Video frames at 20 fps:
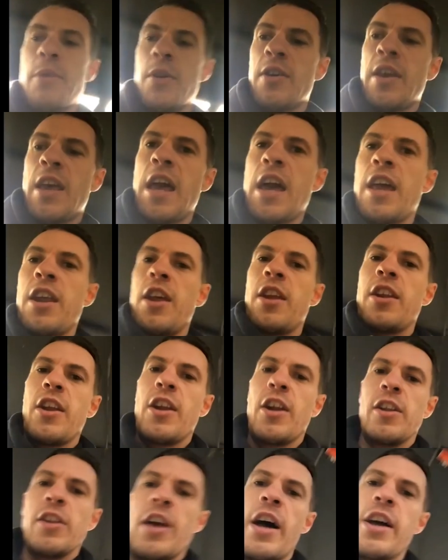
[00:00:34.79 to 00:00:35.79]
Buchanan
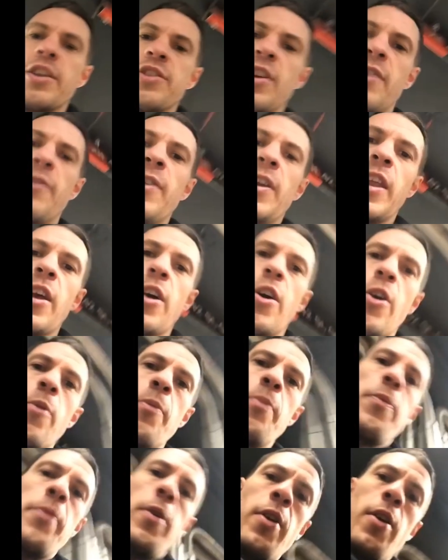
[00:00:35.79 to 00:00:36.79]
in a Logic video.